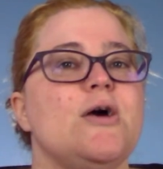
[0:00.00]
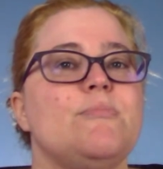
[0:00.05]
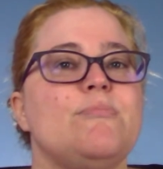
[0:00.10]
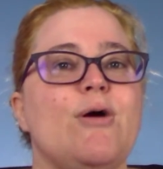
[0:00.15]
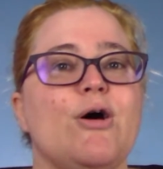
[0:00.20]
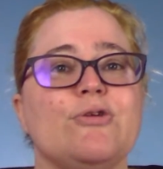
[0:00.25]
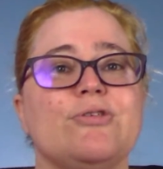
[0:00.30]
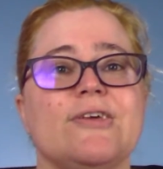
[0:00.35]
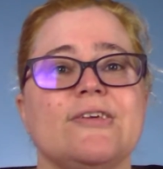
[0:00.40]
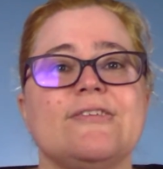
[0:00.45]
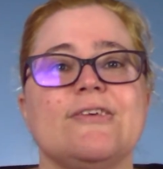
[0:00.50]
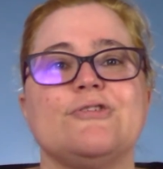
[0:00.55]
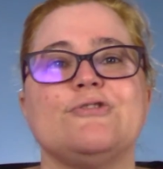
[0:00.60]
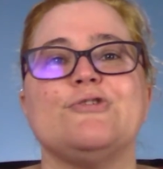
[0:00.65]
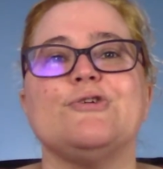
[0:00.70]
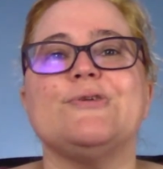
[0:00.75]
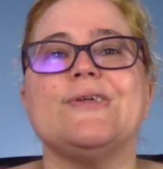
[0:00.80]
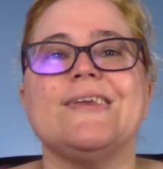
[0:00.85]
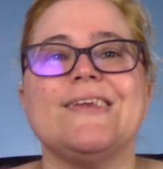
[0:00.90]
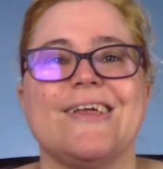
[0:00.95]
both as a
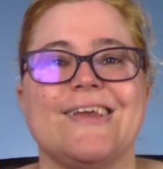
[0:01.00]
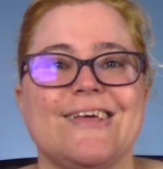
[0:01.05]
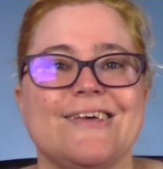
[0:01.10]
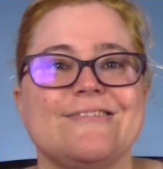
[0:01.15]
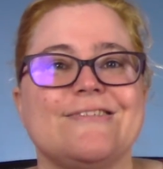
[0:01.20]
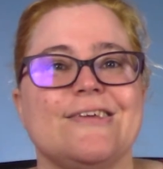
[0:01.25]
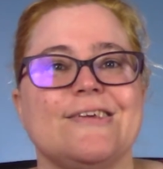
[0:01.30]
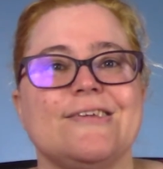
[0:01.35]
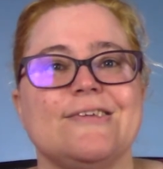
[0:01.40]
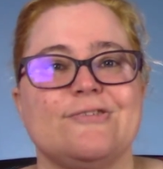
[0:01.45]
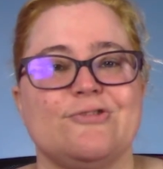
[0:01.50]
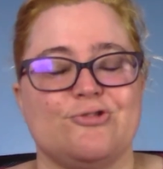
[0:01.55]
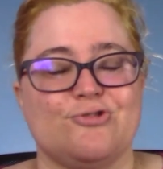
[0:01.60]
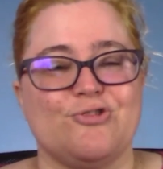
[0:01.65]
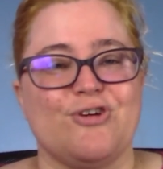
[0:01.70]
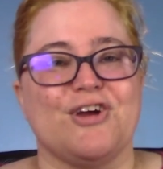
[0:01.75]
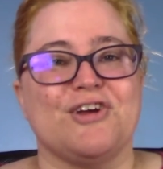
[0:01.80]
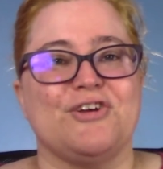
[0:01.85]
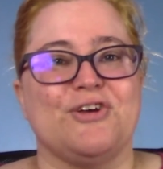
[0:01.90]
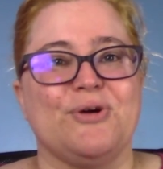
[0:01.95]
student and as an
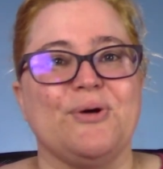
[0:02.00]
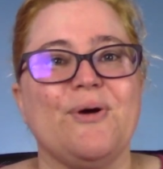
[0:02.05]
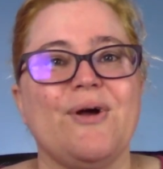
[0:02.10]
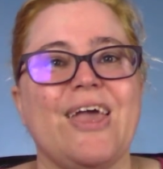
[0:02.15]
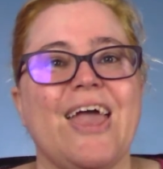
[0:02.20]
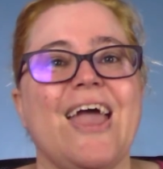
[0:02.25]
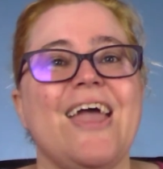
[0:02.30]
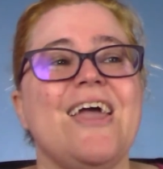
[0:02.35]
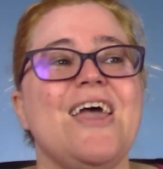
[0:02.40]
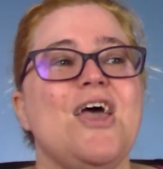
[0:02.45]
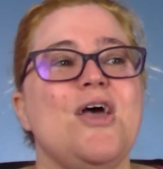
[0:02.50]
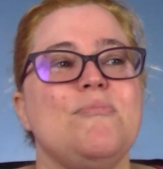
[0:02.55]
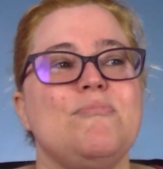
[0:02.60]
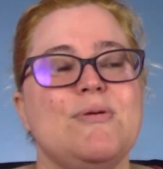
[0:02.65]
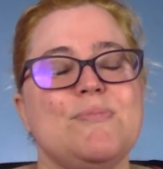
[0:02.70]
instructor, okay?